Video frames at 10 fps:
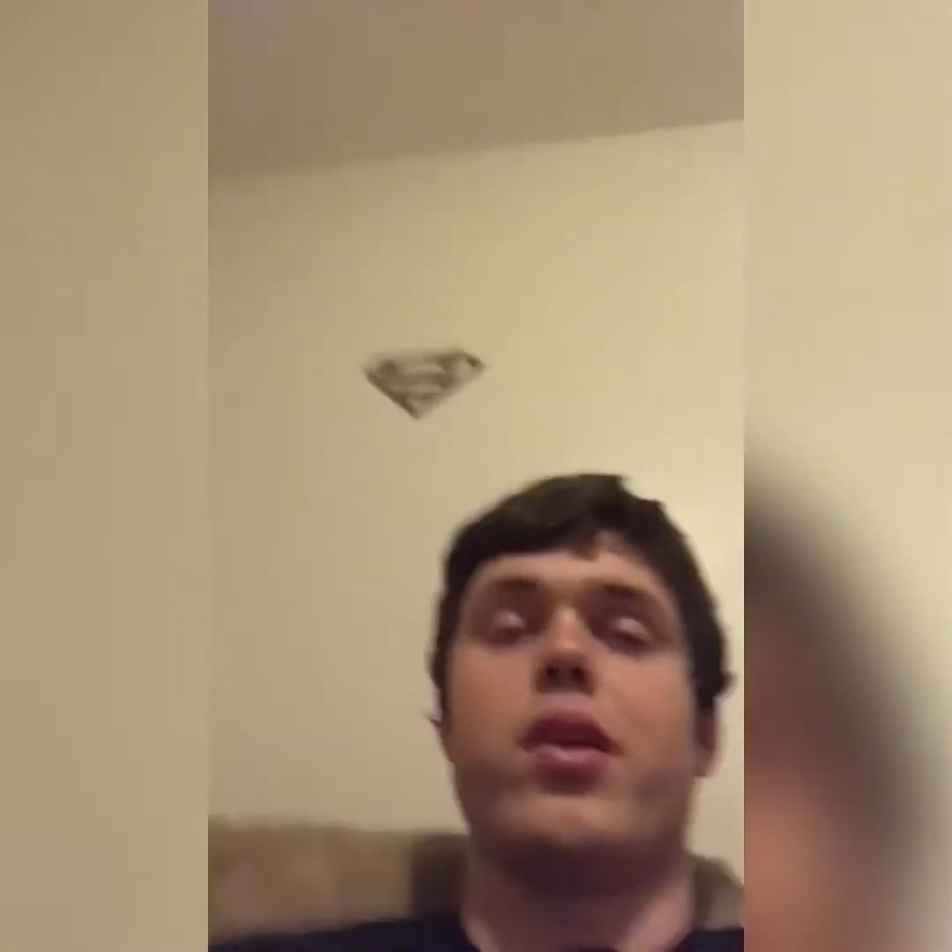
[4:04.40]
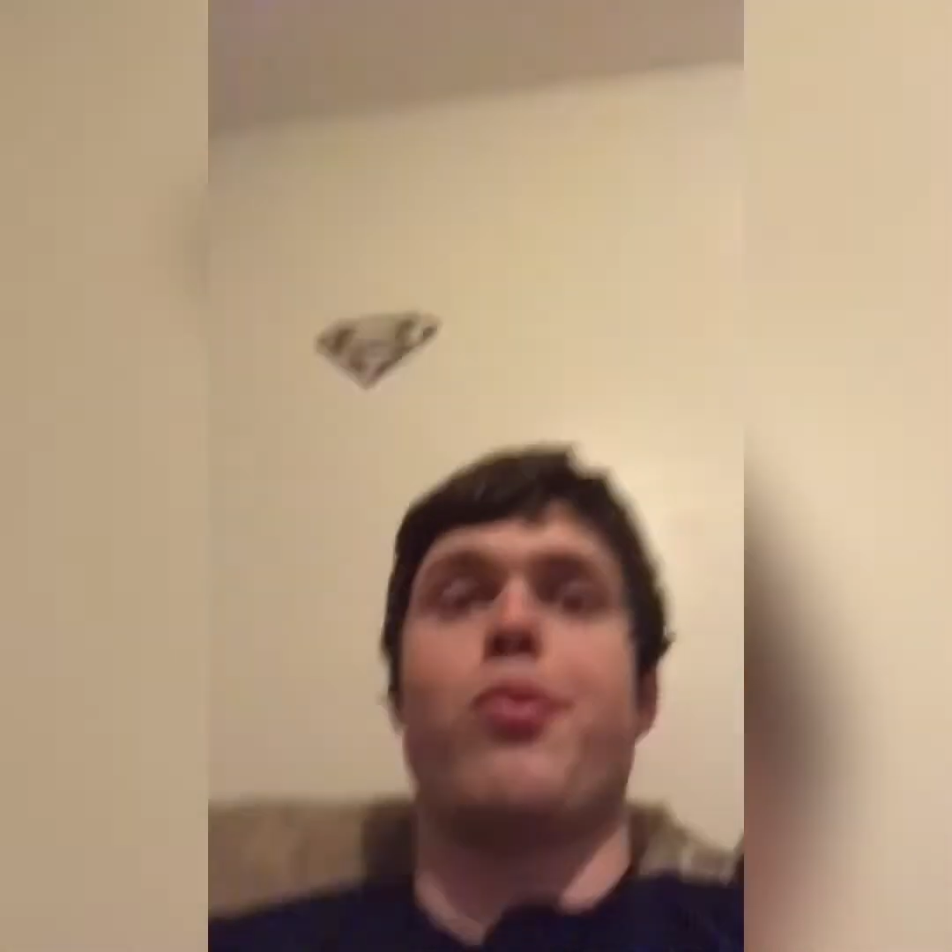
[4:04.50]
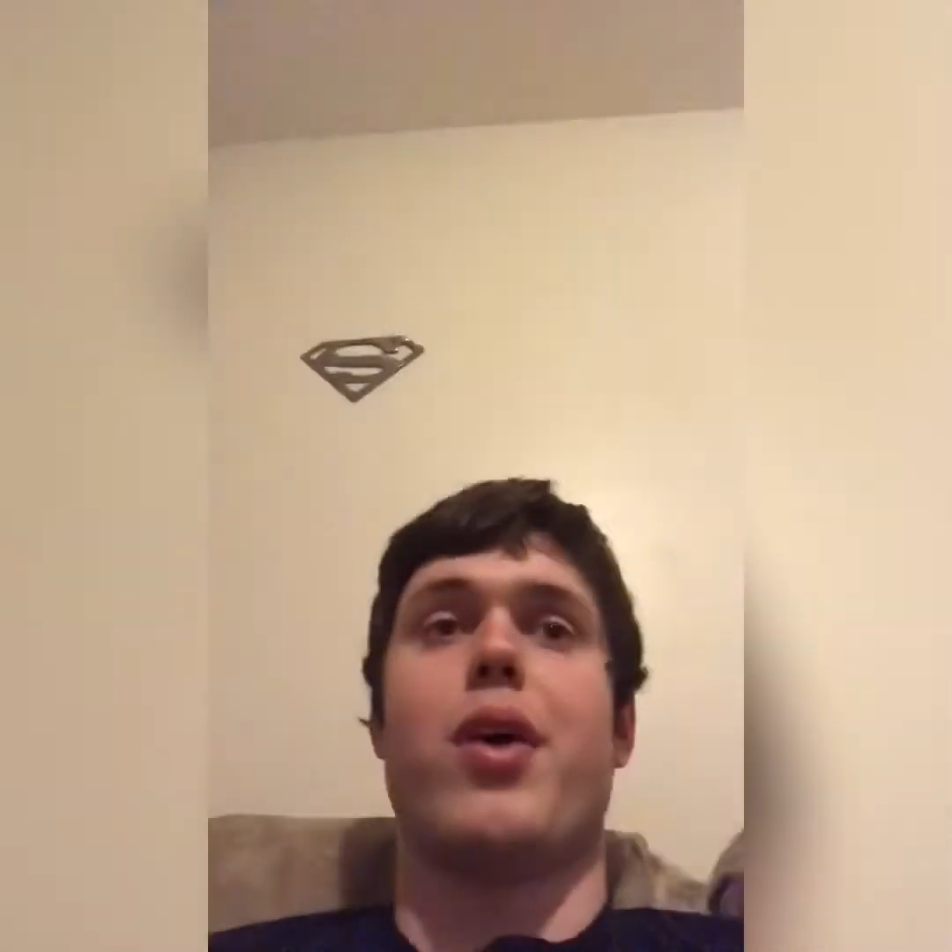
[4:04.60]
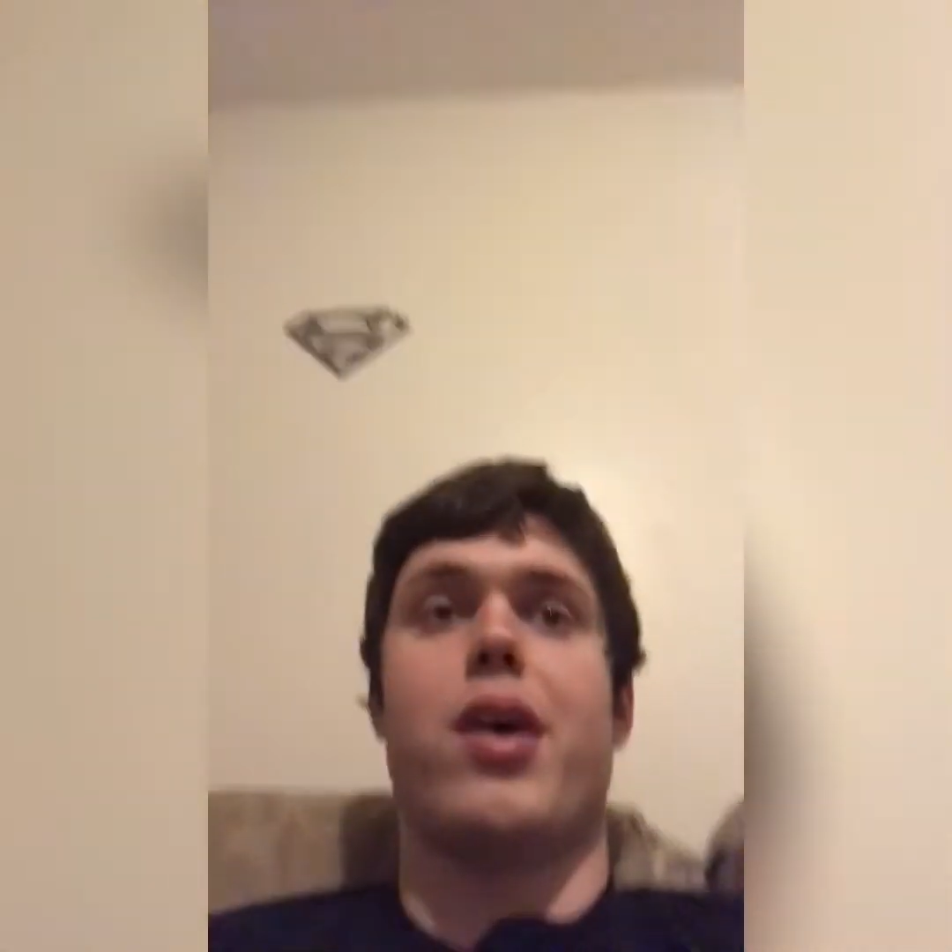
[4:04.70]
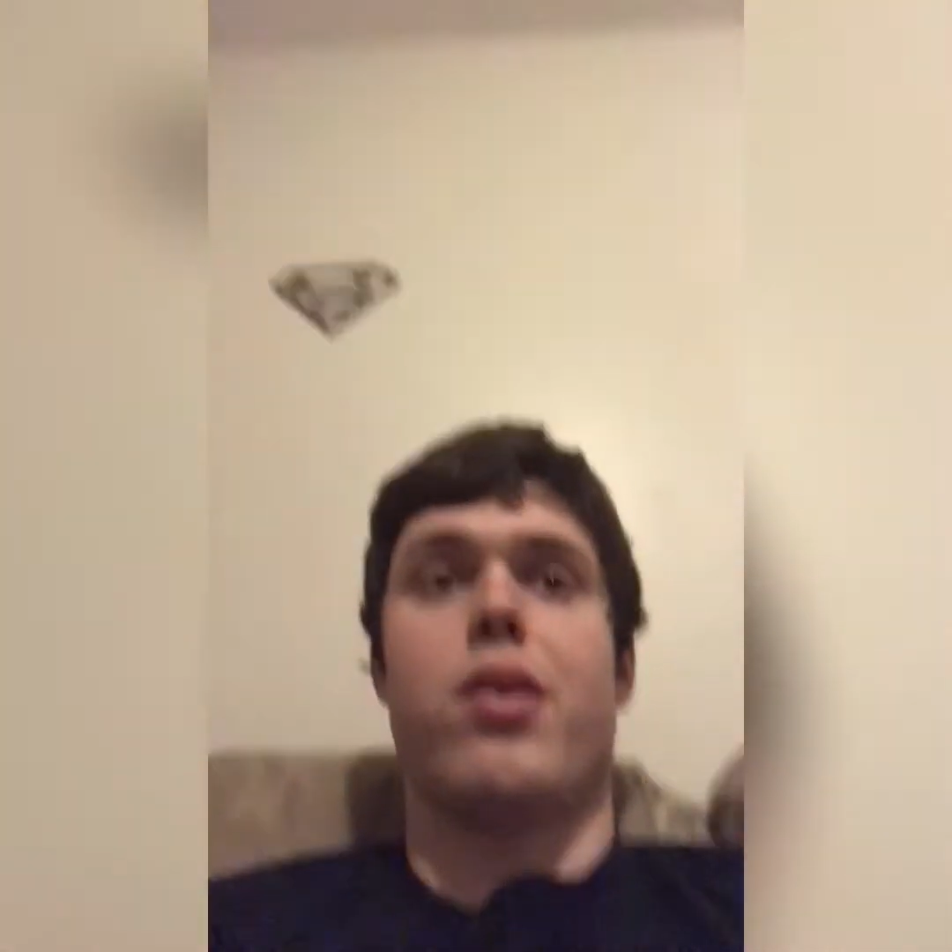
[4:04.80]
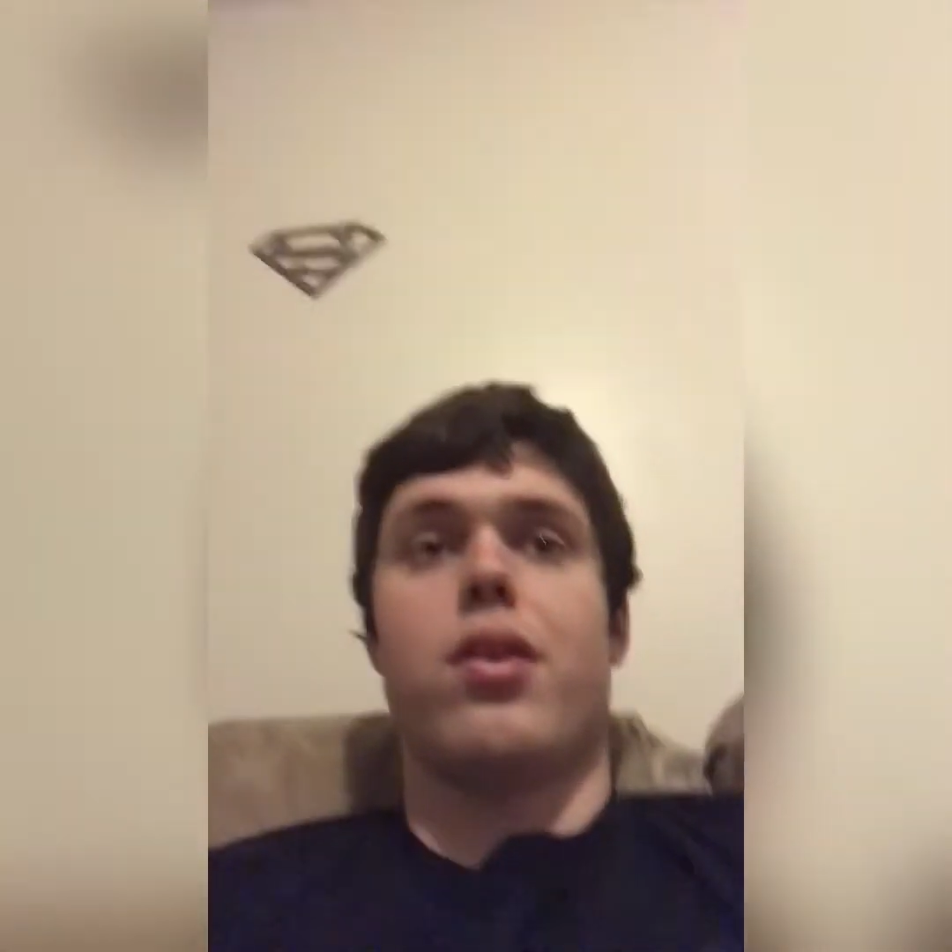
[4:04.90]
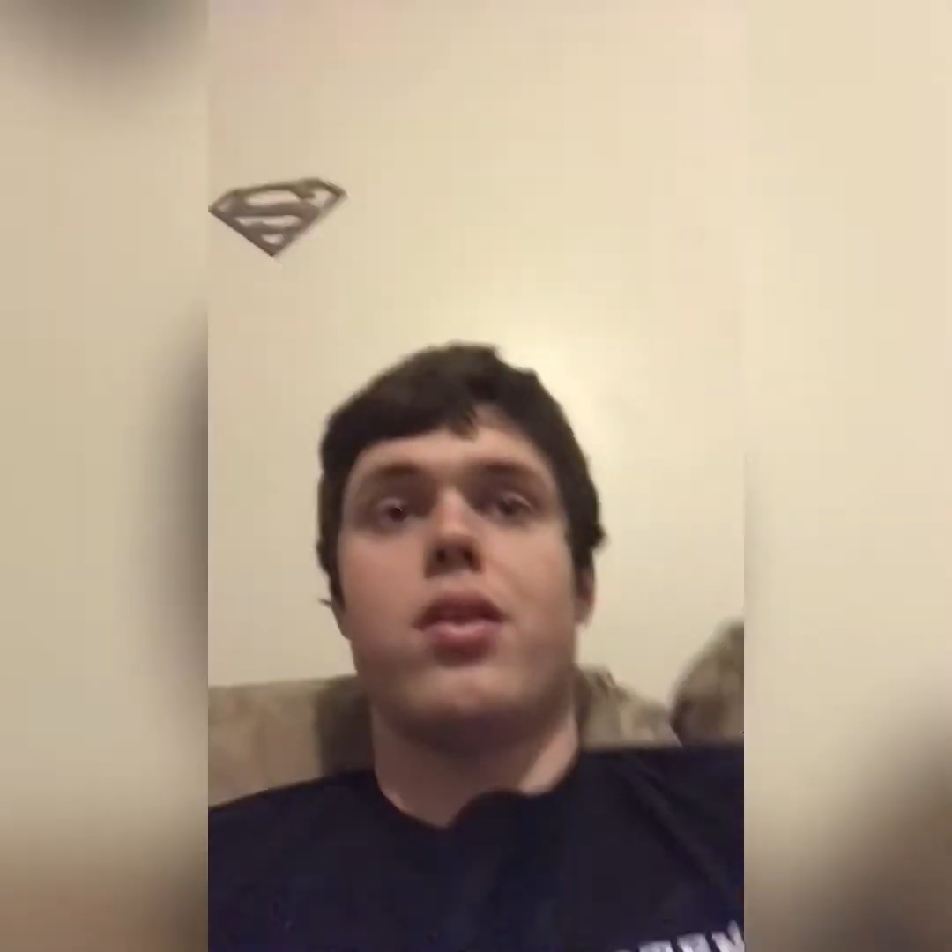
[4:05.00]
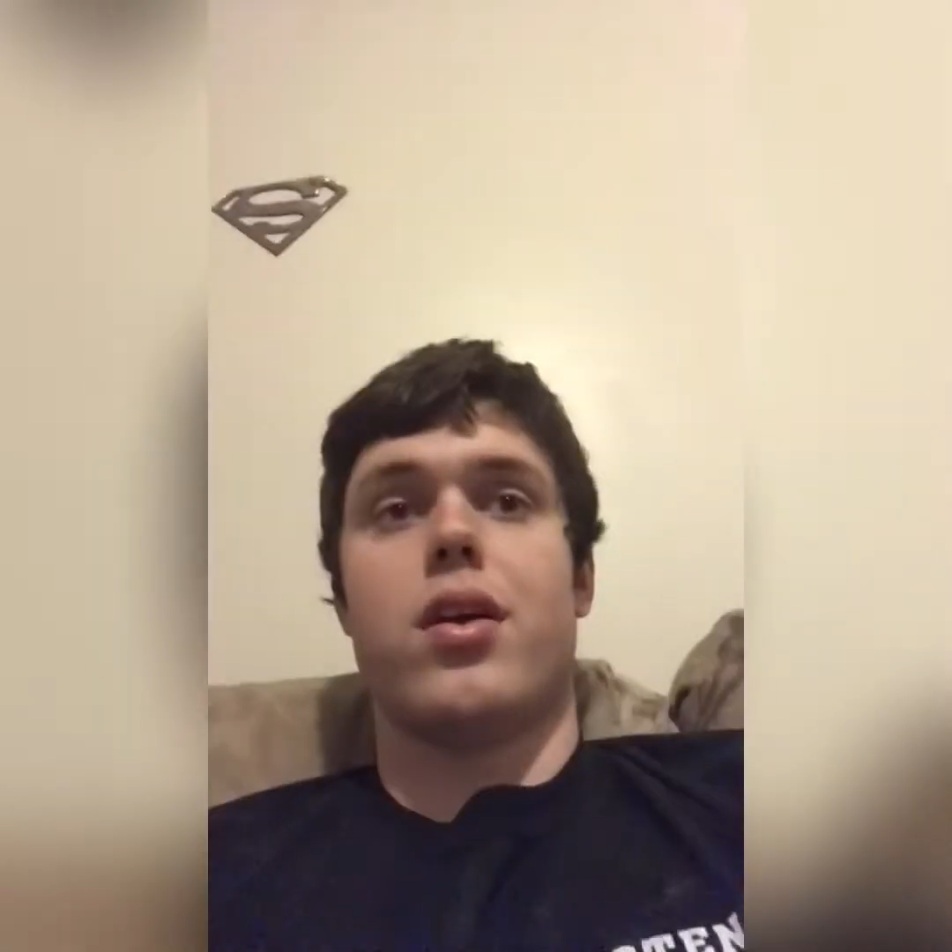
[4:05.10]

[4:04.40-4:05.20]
well.